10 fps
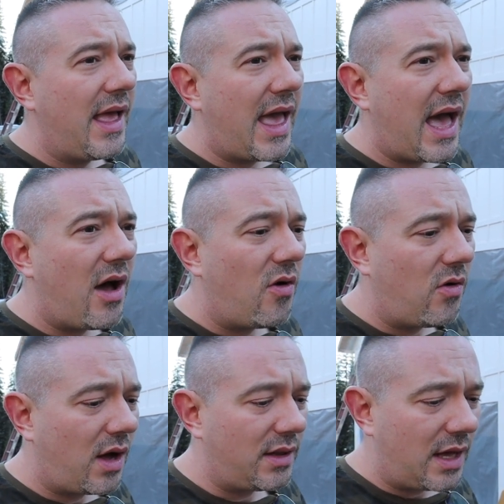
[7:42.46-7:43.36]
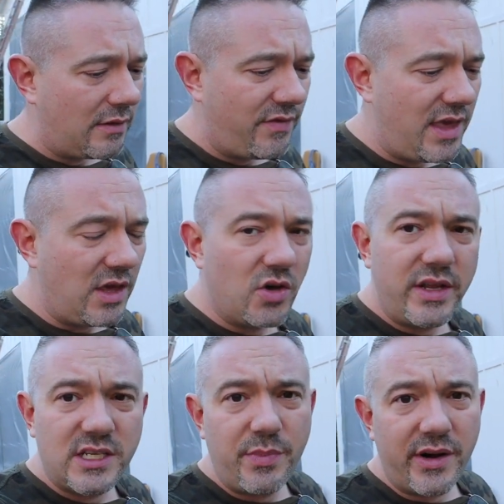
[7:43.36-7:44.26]
how a lot of the good
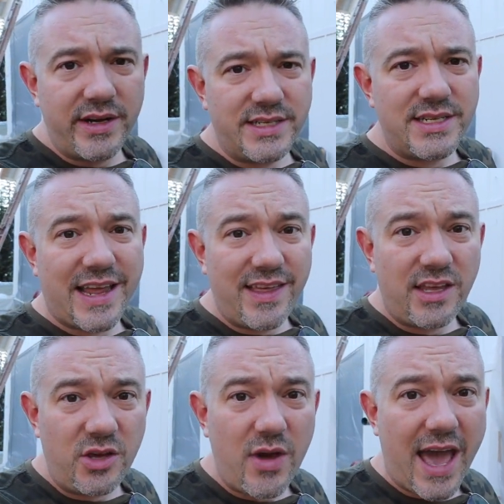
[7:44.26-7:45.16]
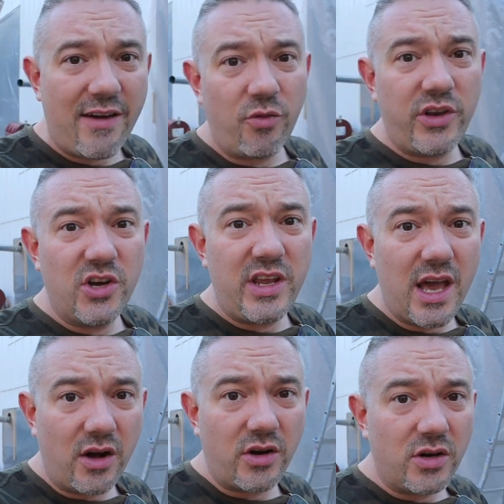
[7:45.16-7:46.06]
experiences I think you have when you're
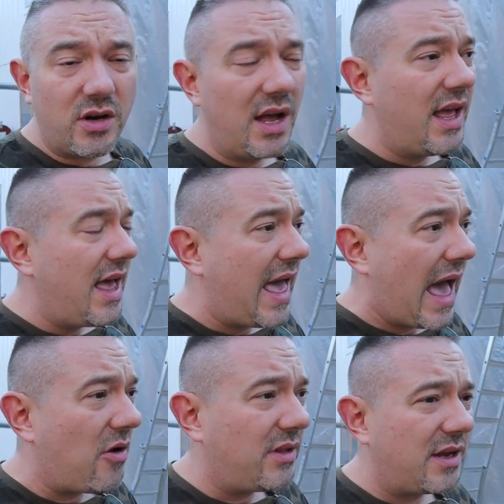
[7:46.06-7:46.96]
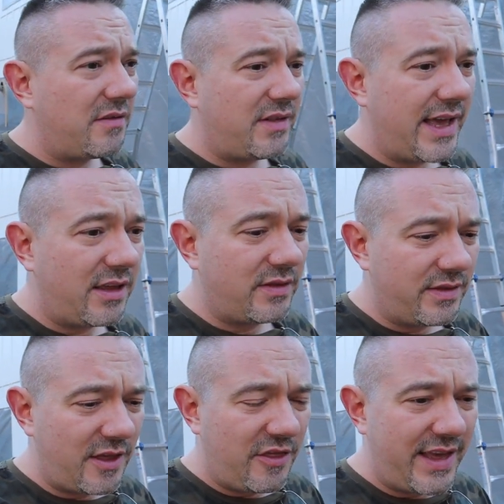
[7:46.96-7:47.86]
younger, how a lot of like
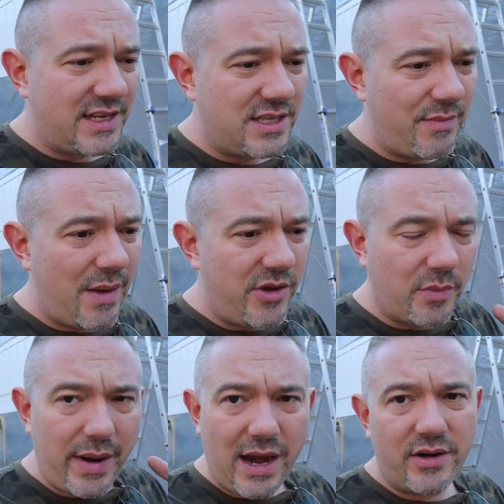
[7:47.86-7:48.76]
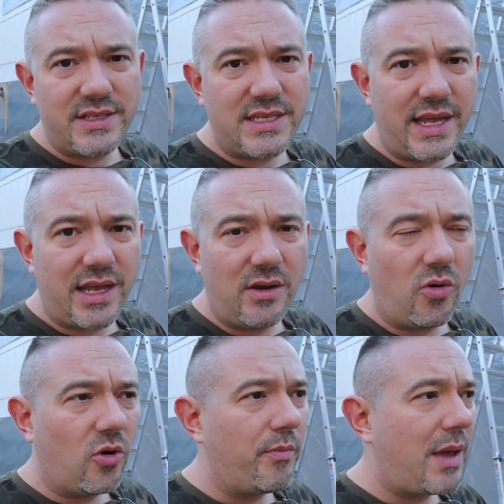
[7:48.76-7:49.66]
the things that maybe your parents did
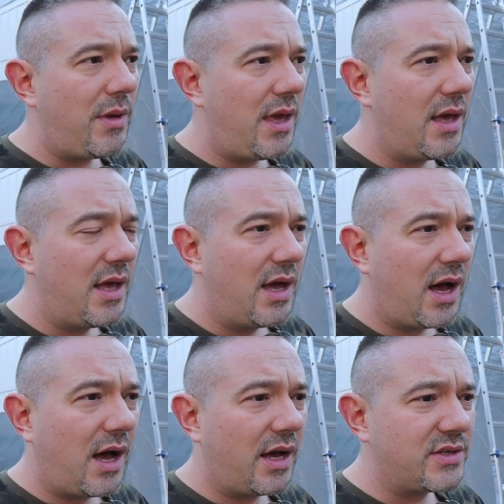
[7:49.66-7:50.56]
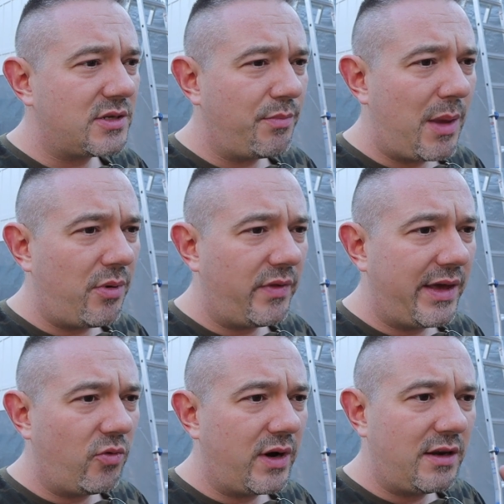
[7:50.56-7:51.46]
or maybe some people
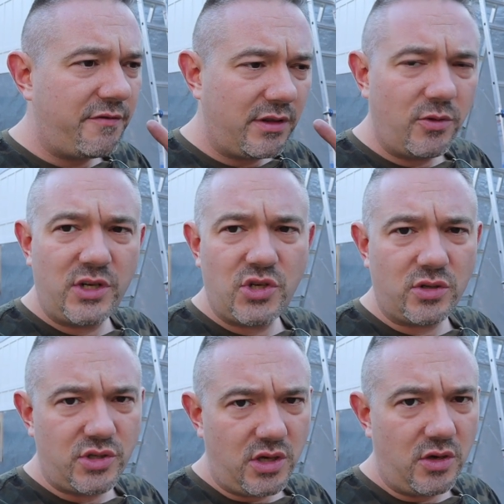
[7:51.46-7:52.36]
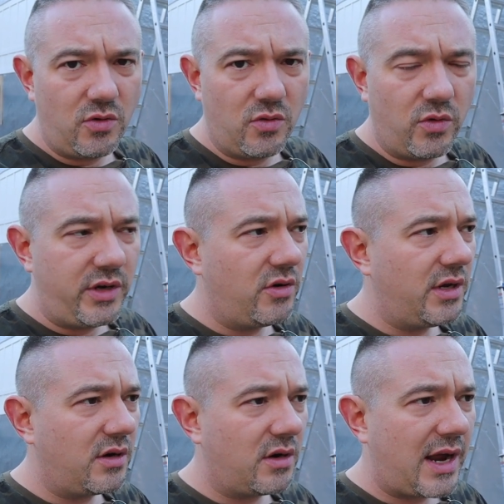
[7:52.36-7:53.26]
that were influential to you when you were
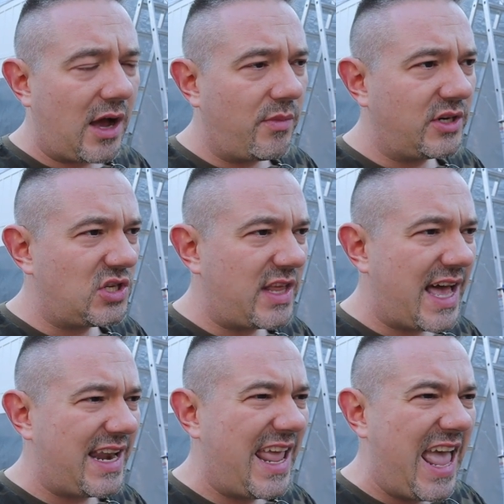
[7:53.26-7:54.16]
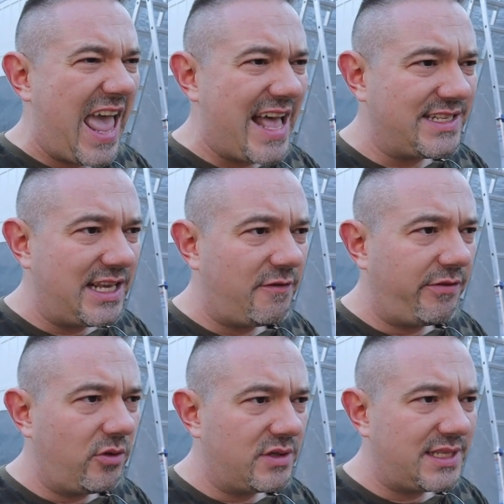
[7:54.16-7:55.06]
younger, how much that has
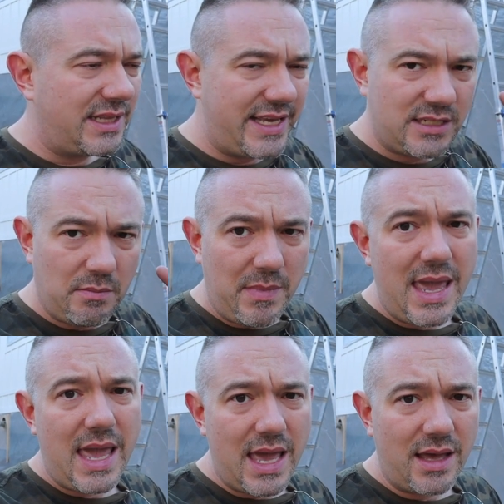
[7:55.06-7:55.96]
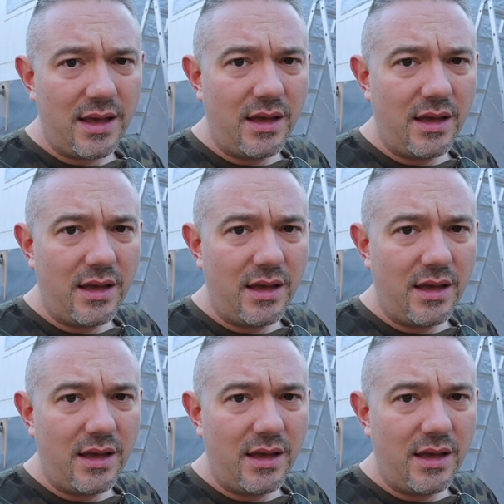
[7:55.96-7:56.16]
influenced at least me